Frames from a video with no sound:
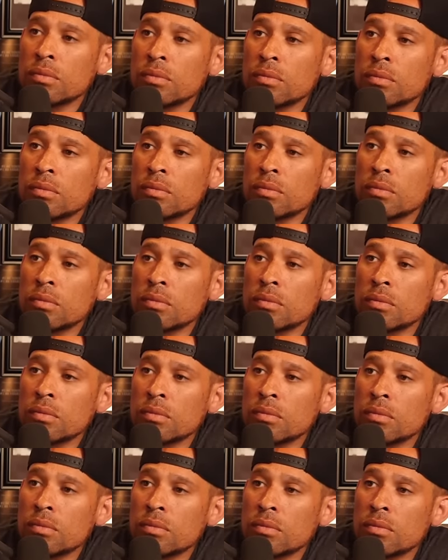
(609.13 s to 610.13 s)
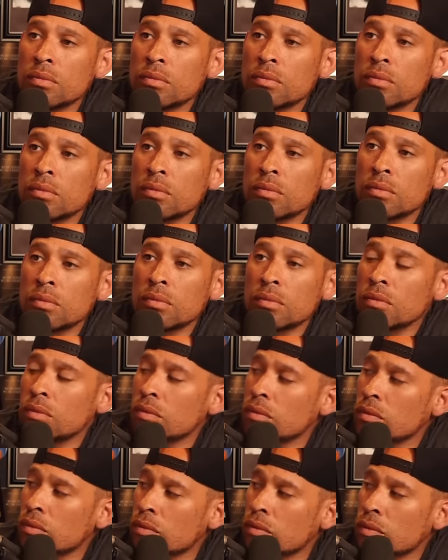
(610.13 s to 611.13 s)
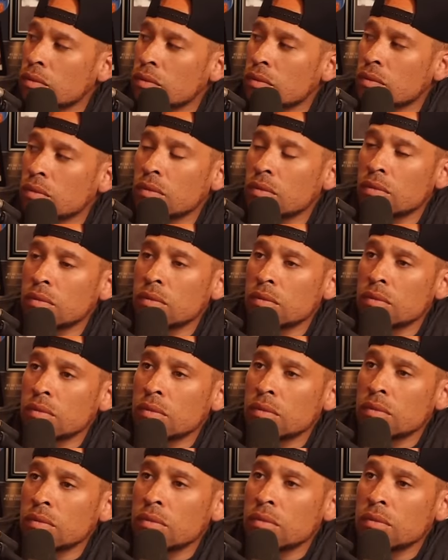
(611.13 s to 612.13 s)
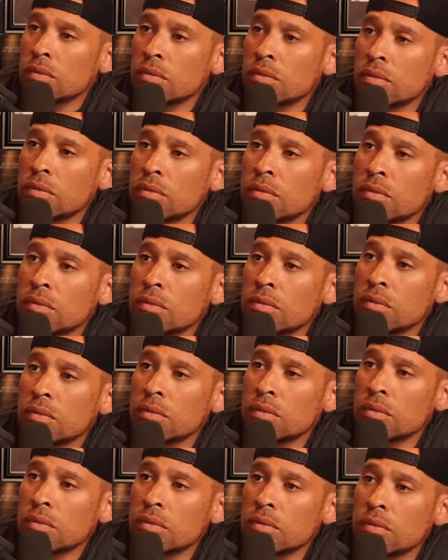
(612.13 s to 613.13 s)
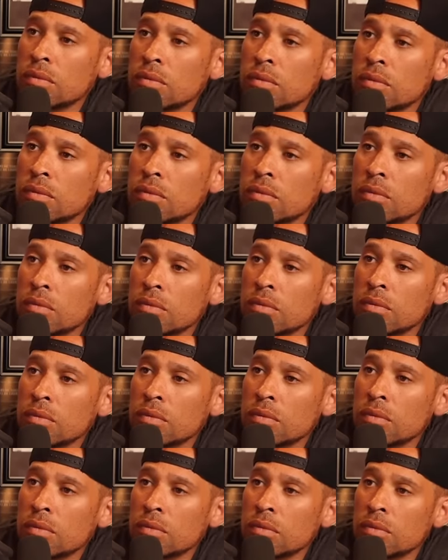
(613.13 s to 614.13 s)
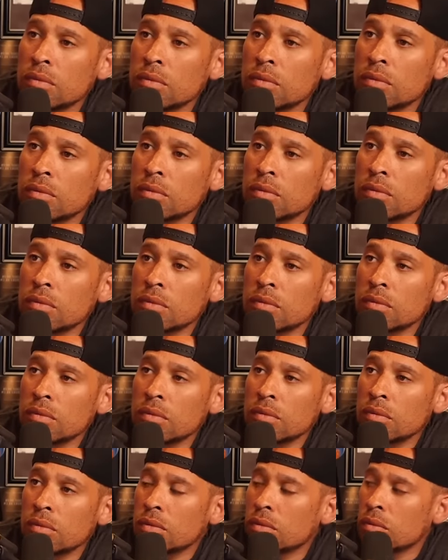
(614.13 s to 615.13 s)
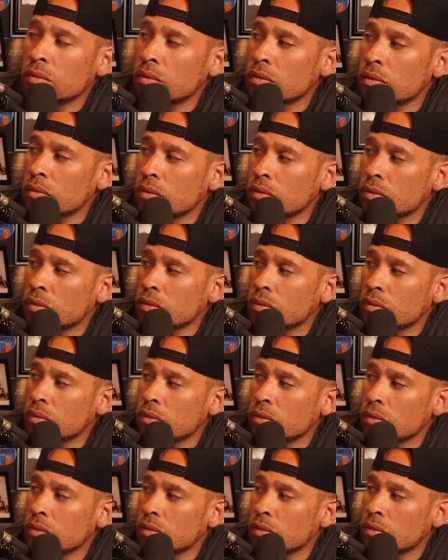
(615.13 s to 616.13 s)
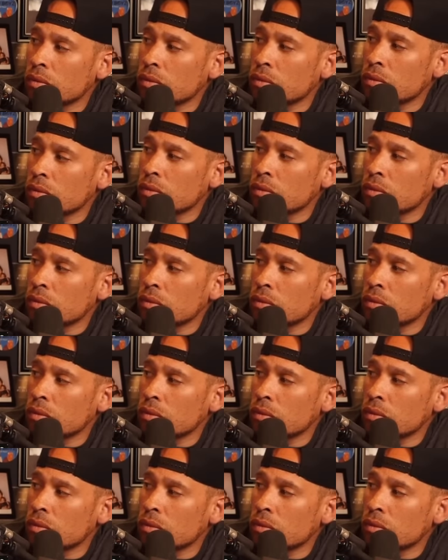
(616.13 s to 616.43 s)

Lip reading: This person isn't speaking.